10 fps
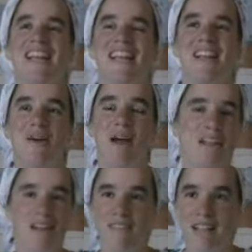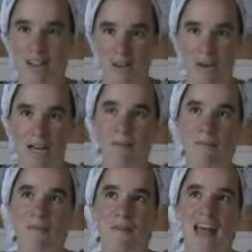So I love that
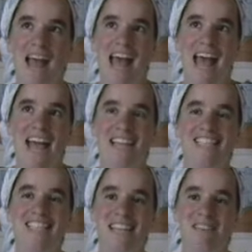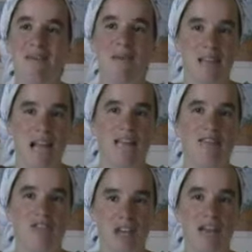story. And to give you a sense
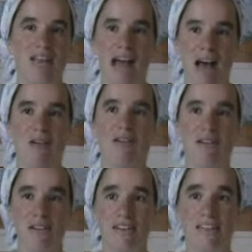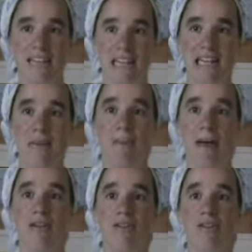of just how seriously the
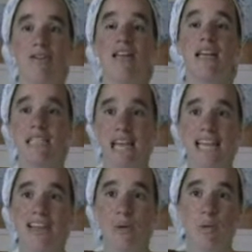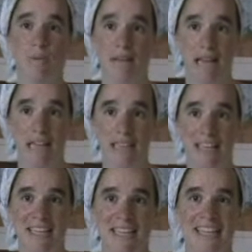Belzers take their women's
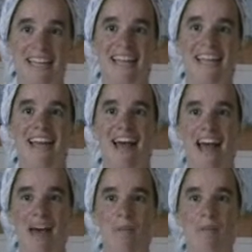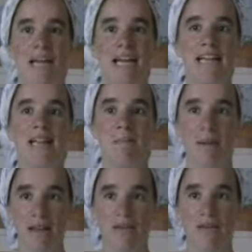section, in the
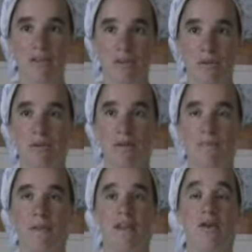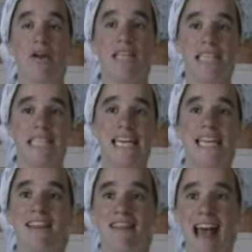Belzer shul, there are
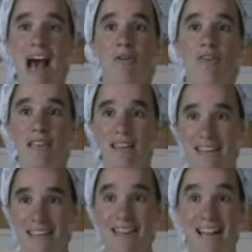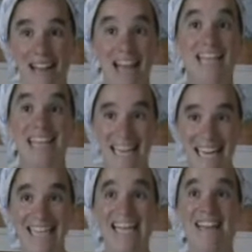6,000 seats. Yes,
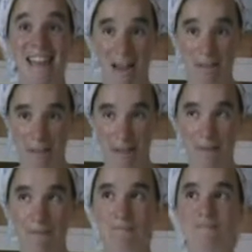6,000.